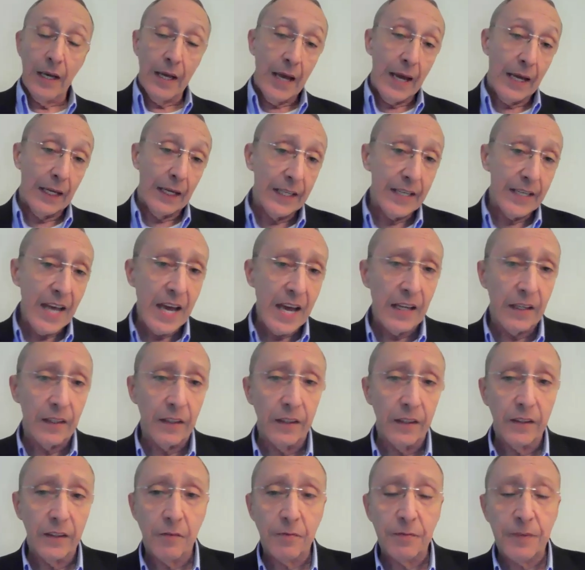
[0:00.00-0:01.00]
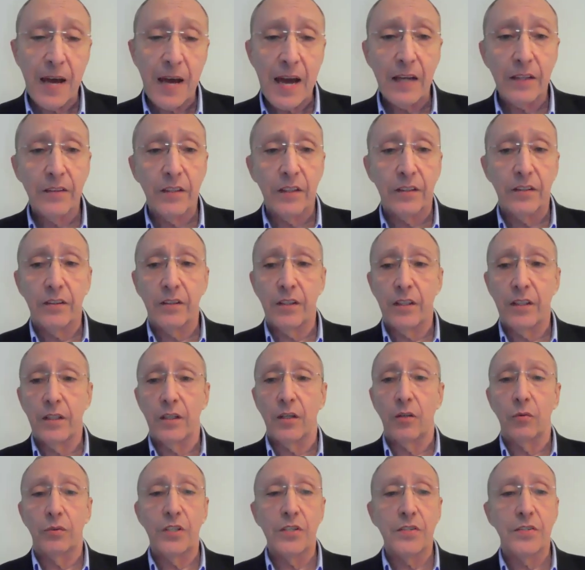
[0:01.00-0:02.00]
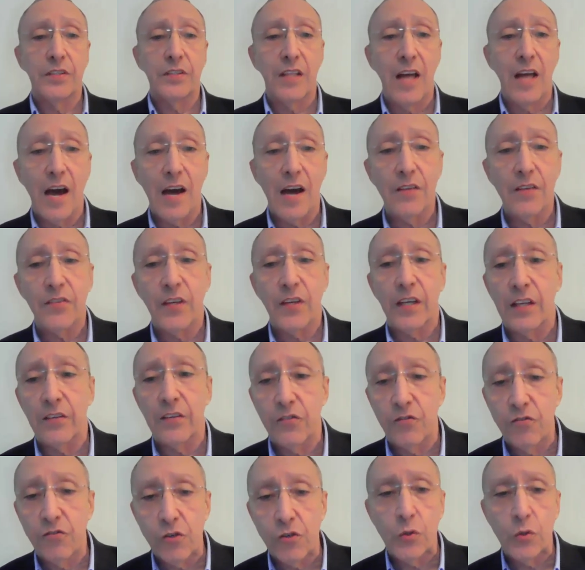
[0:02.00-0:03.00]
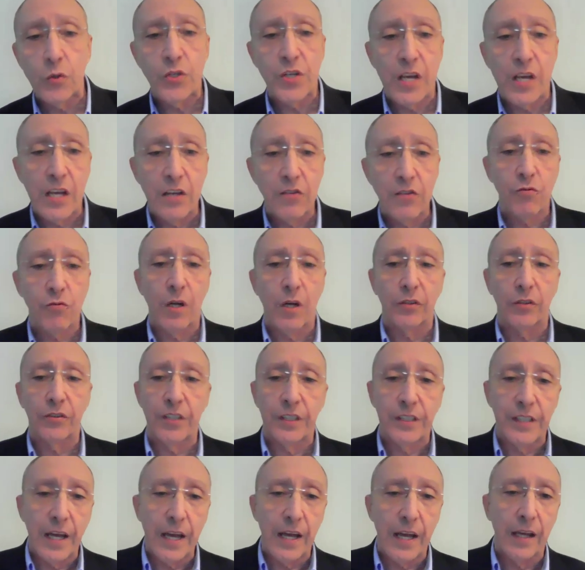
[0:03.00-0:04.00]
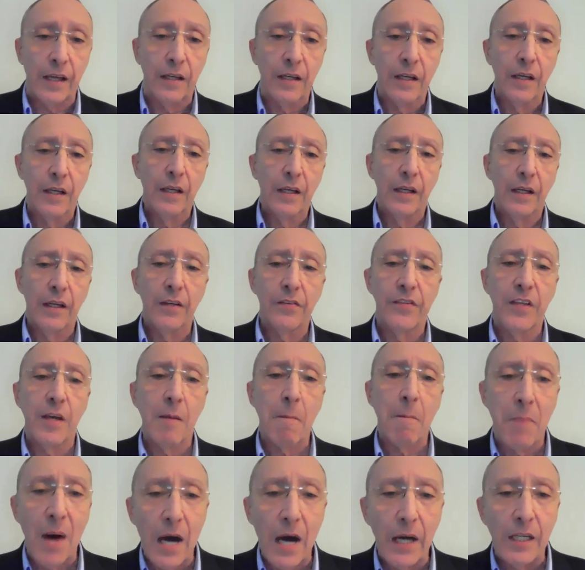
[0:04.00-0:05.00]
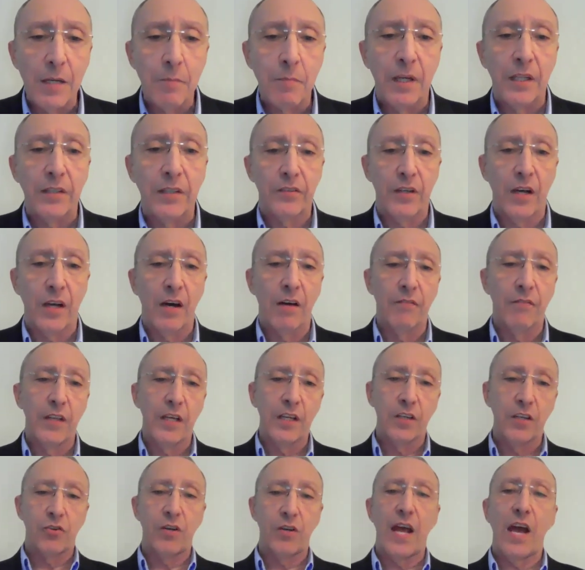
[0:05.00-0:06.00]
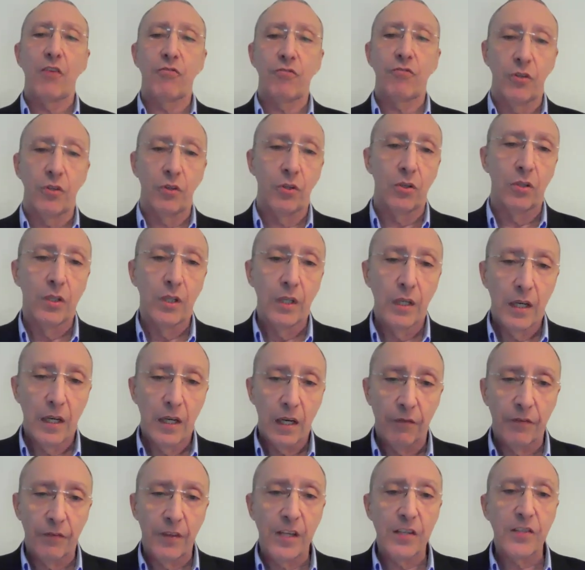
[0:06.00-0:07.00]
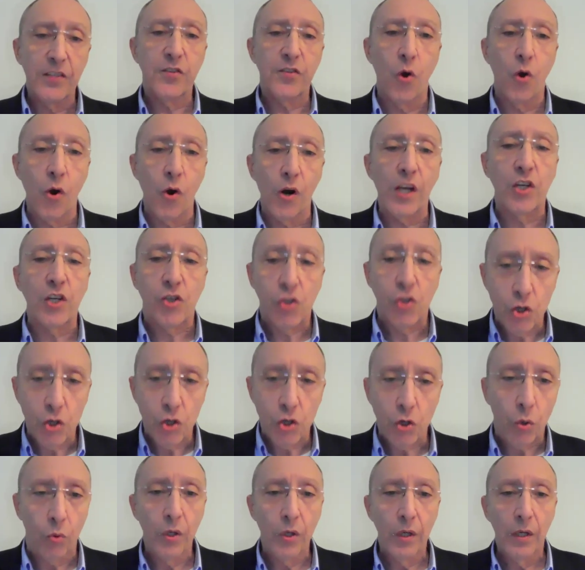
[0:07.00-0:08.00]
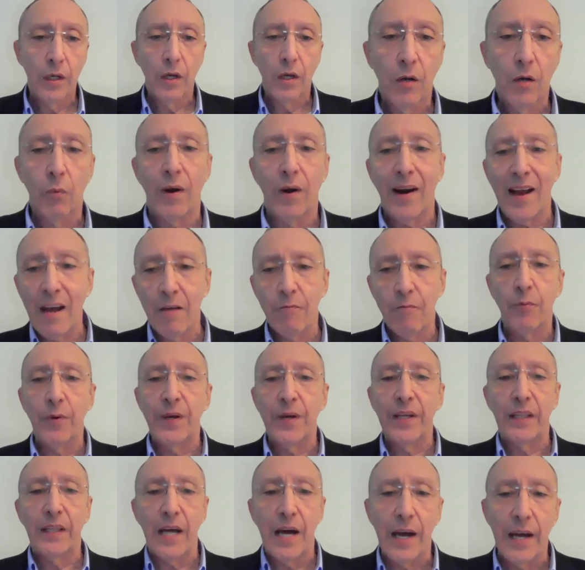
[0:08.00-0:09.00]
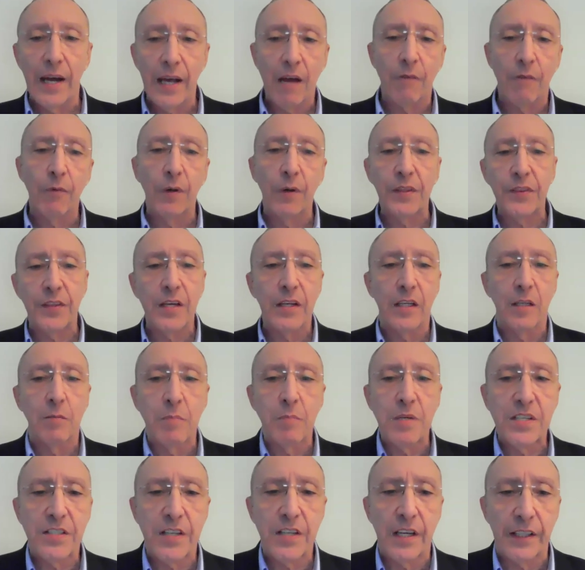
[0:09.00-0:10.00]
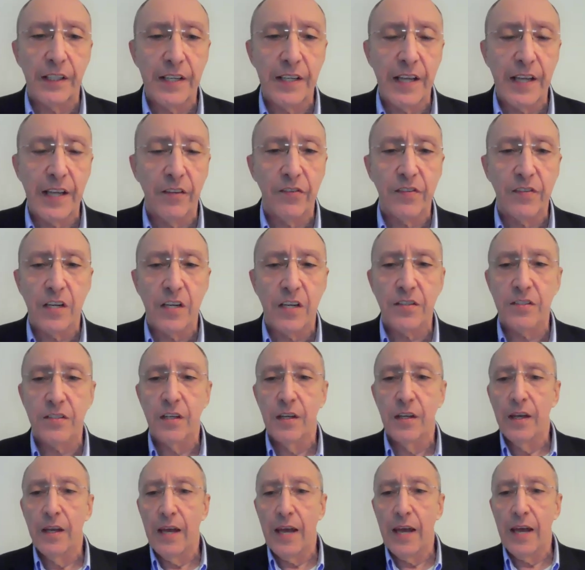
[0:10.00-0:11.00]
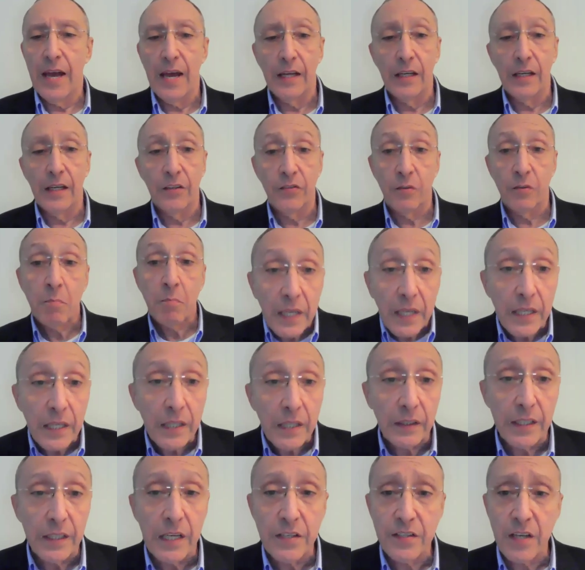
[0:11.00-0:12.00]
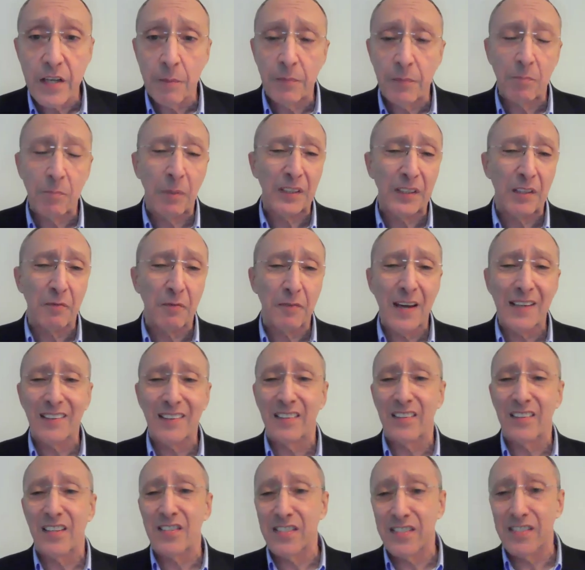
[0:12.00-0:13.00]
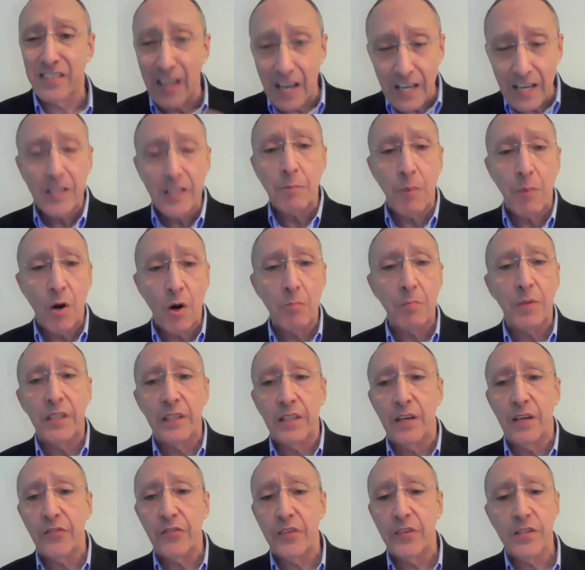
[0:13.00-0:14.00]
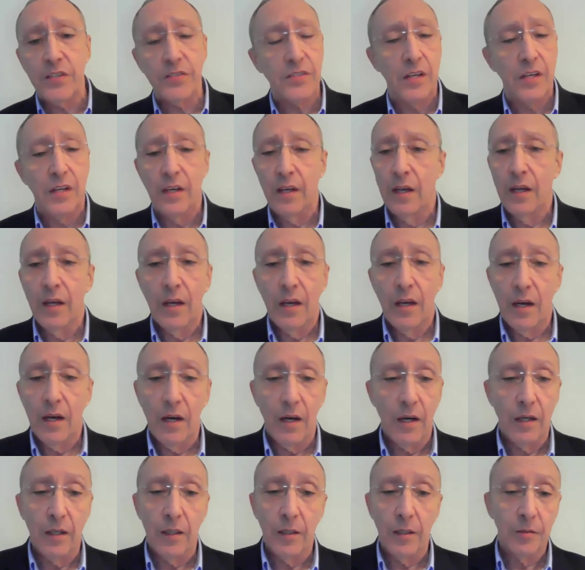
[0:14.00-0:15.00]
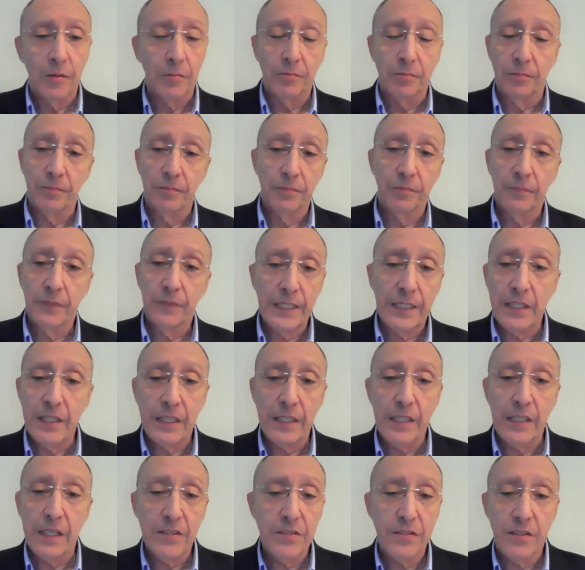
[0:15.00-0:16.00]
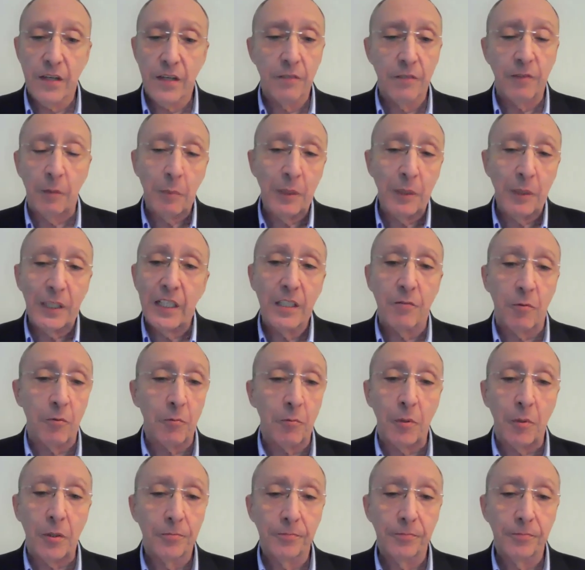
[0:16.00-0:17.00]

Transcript: And again, the fact that, you know, these lies against Jews, Israel today is the embodiment of the historic Jew, where every lie, everything can be said against us and is immediately accepted. But the fact that the State Department does this, that's unbelievable.